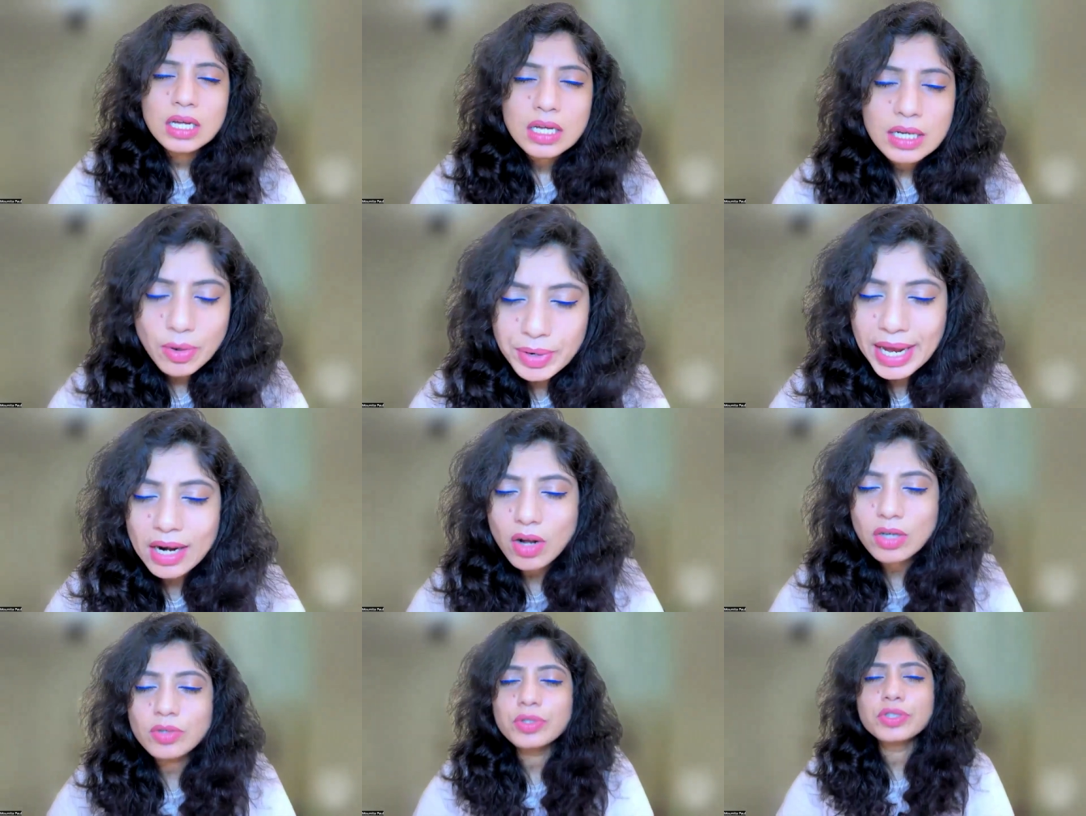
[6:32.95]
Now, we are
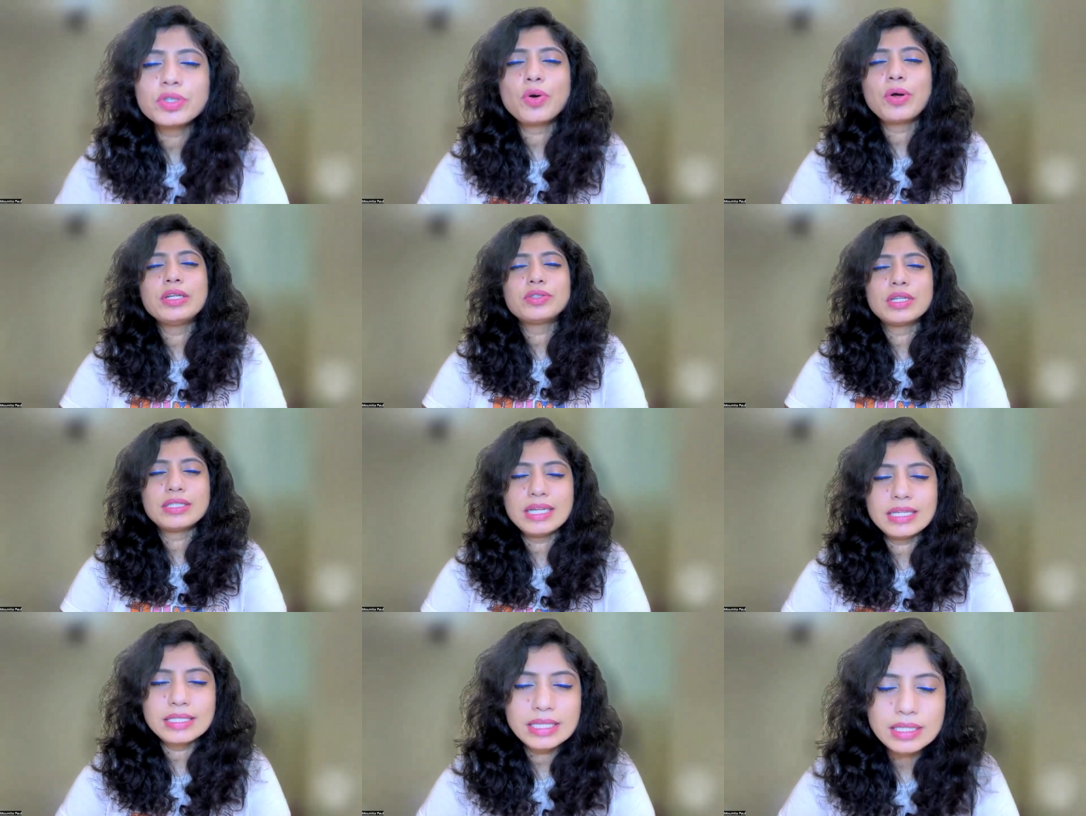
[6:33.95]
not going to go into the
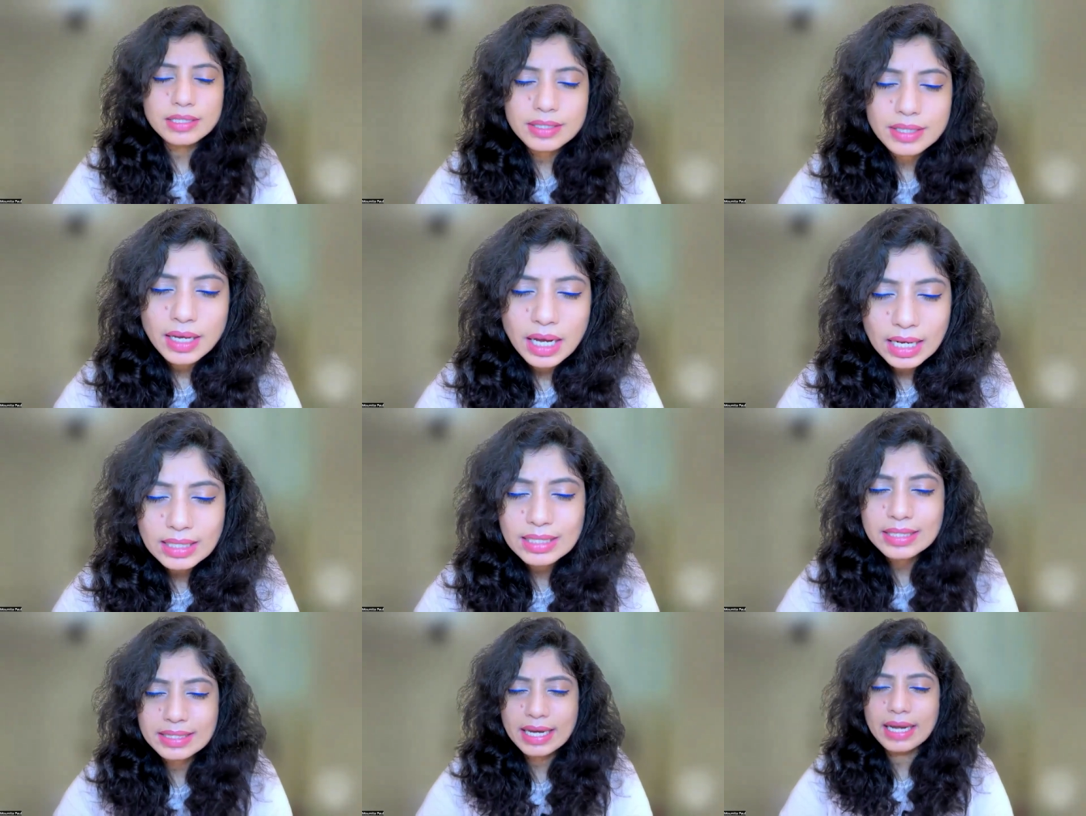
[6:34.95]
details.
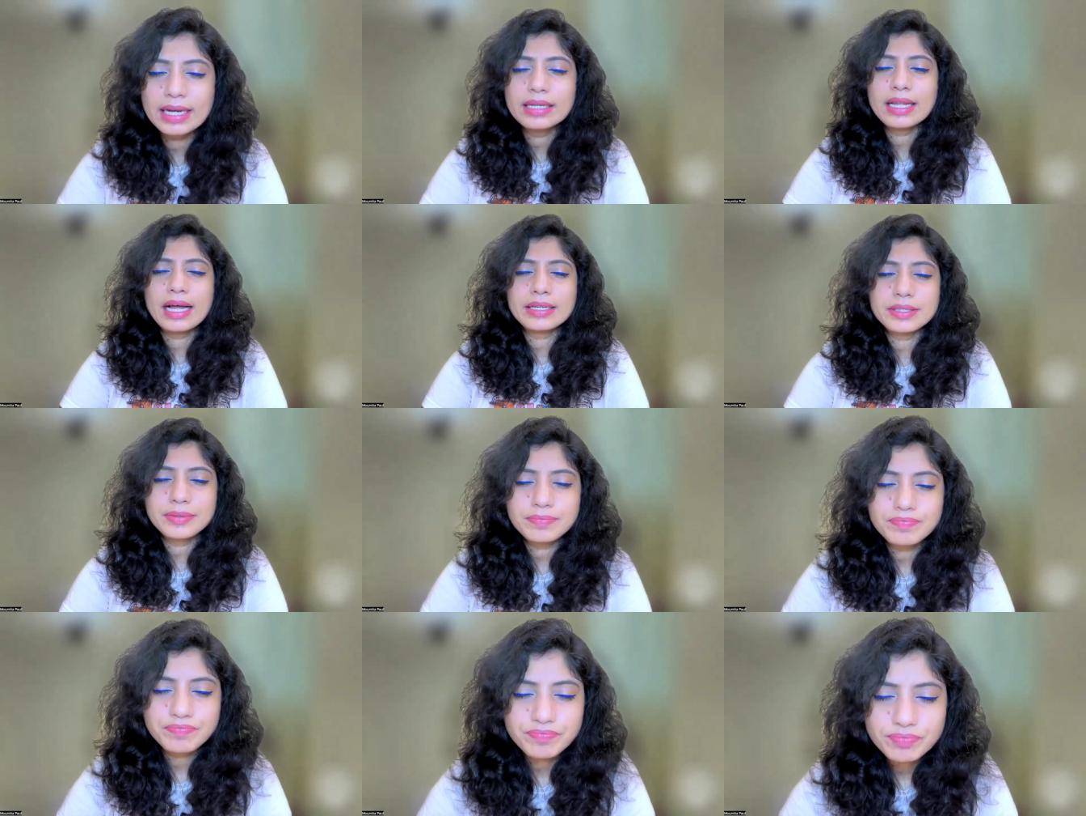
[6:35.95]
Understand that
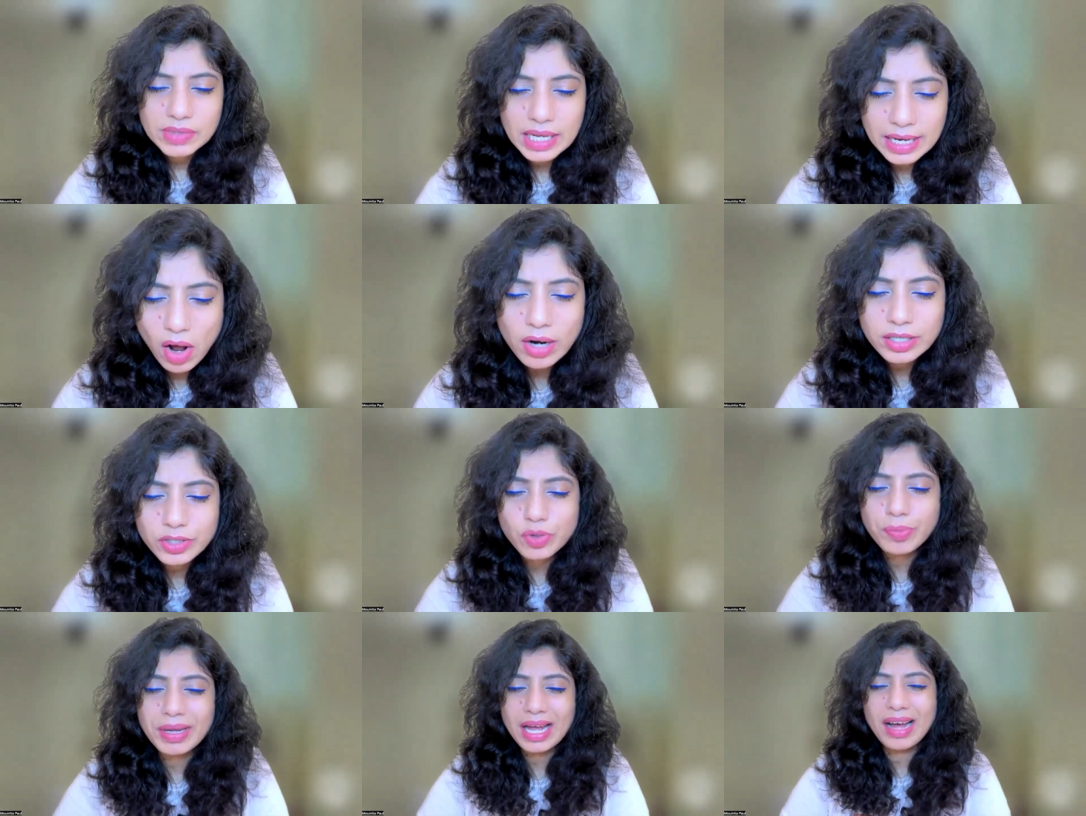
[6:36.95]
in order
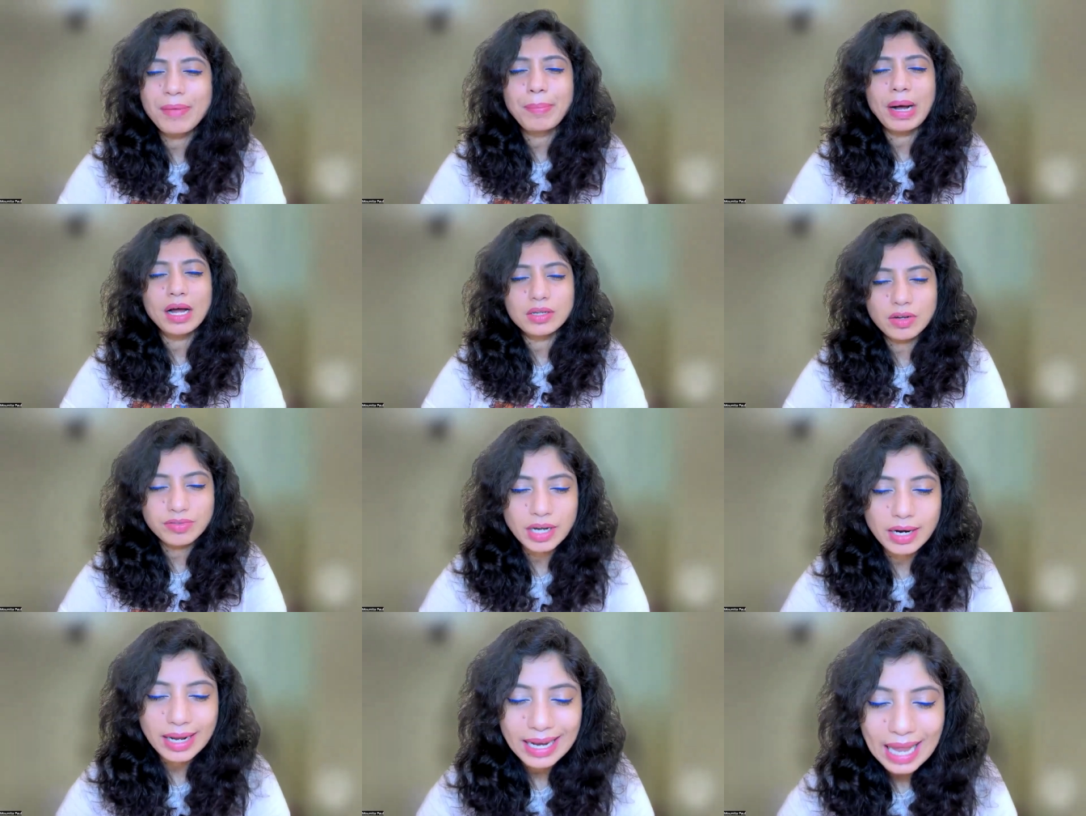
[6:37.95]
to become part of
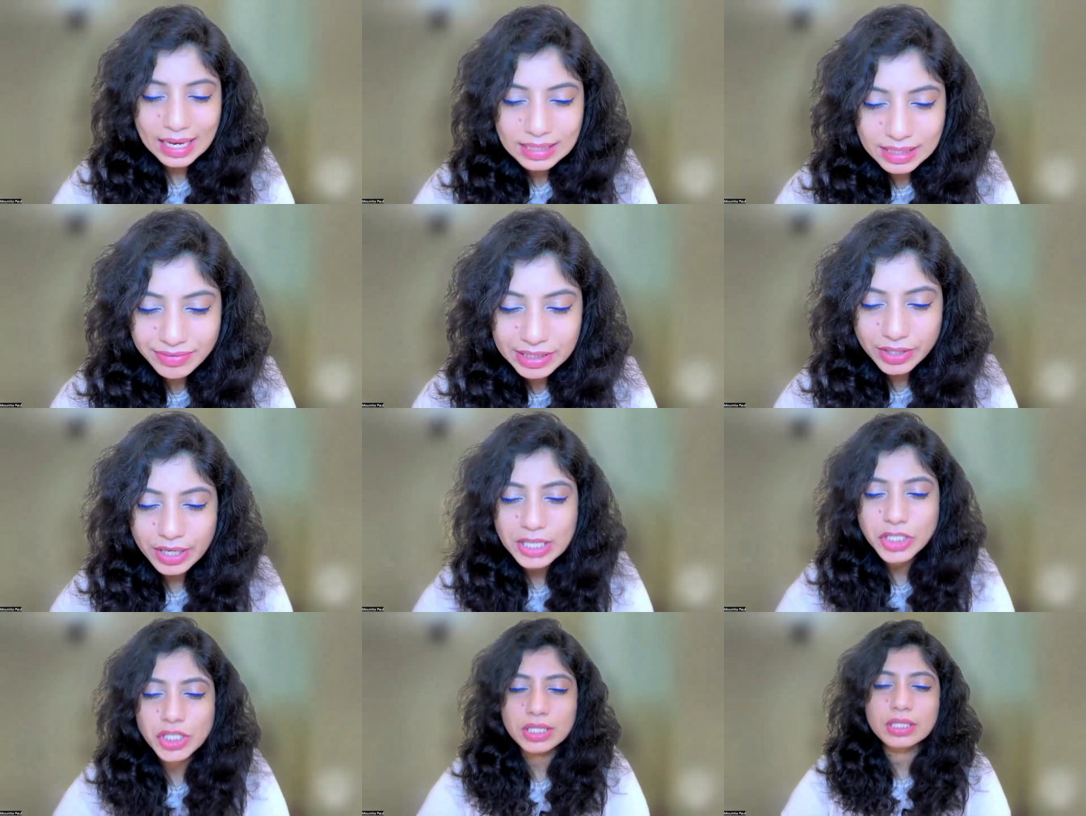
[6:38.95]
our Galactic
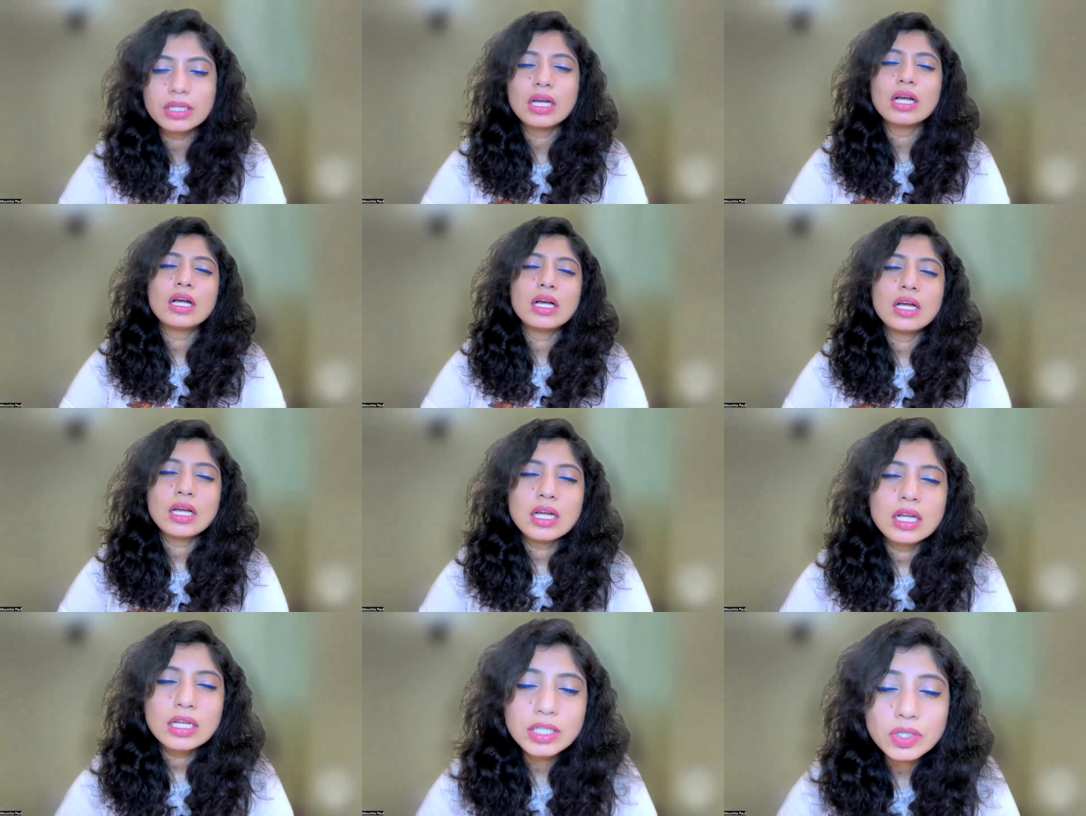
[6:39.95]
Federation,
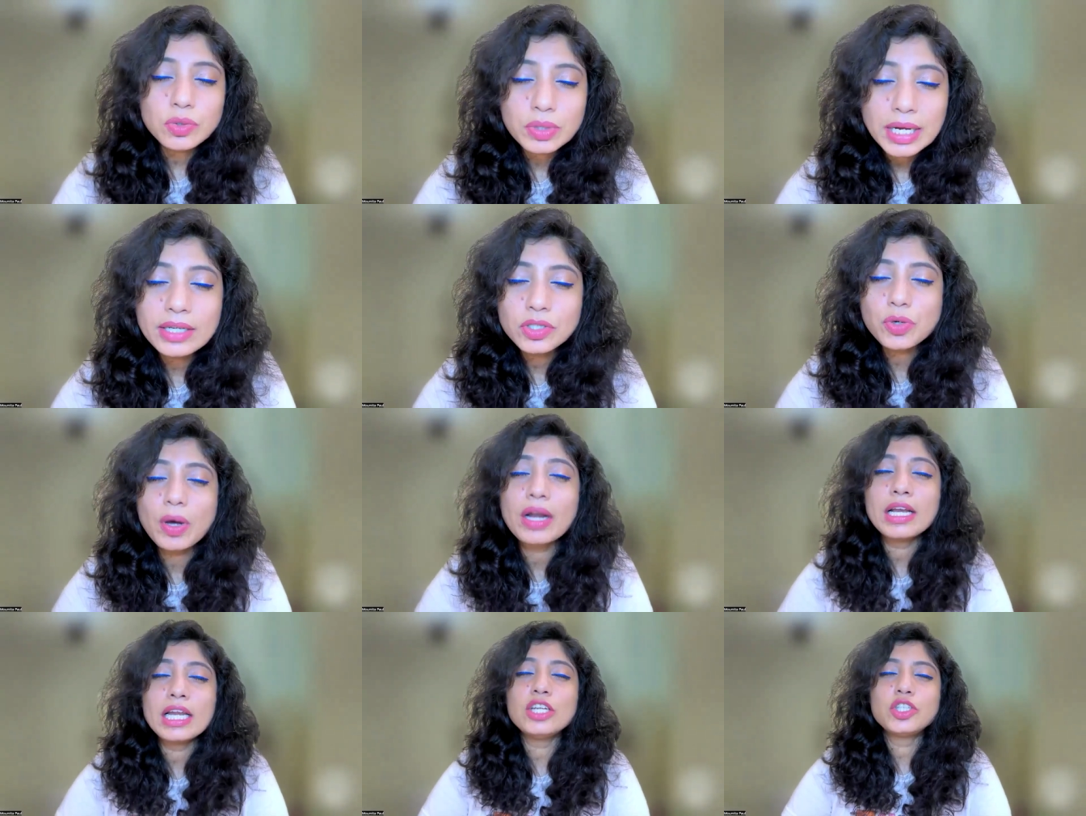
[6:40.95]
you need to
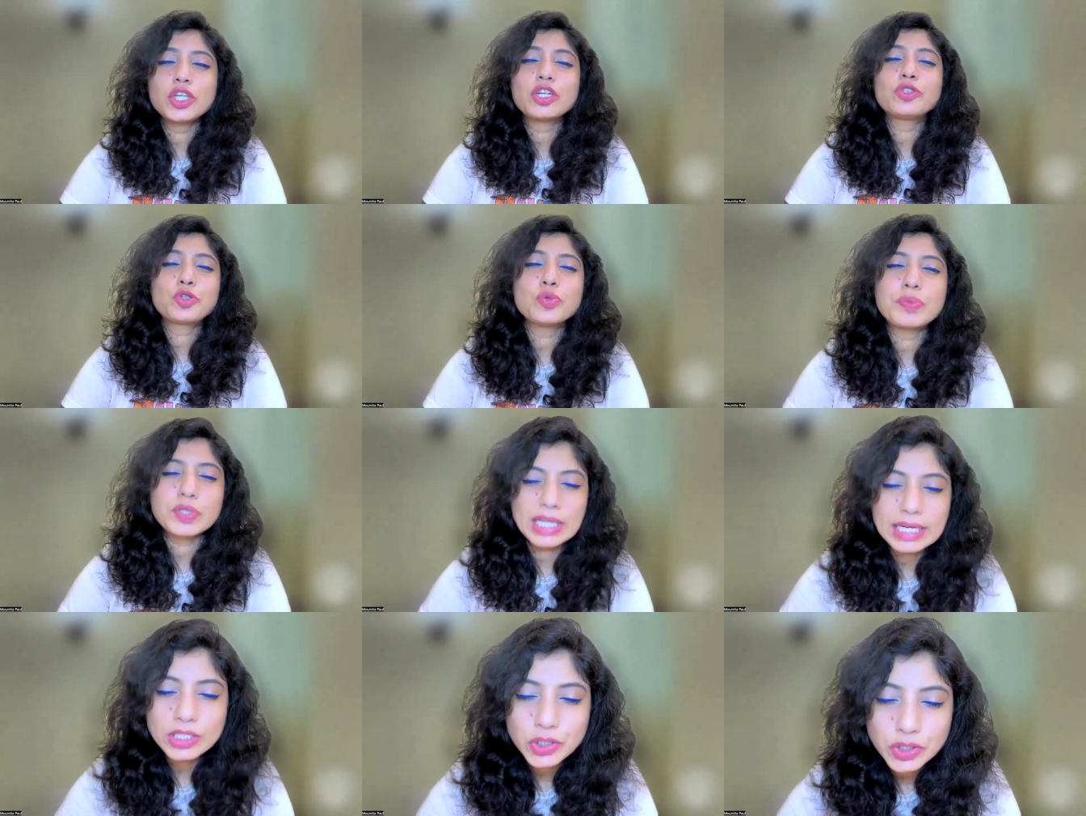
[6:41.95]
unleash your true
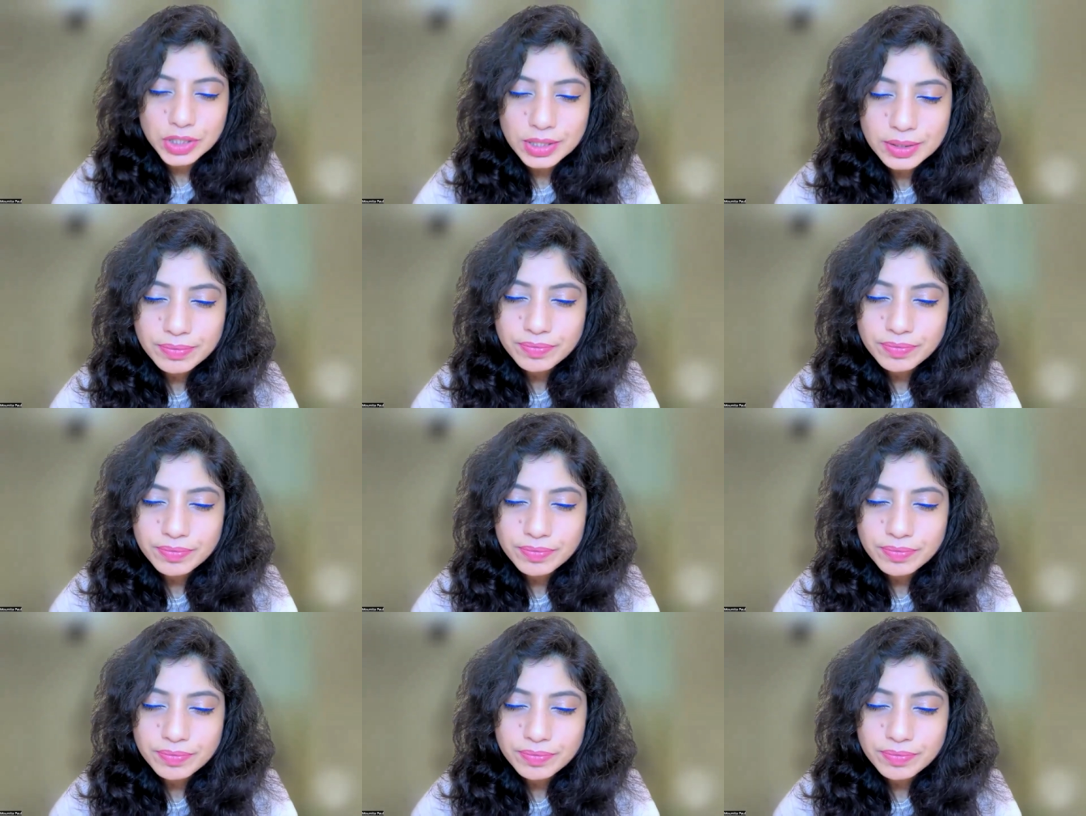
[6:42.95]
potential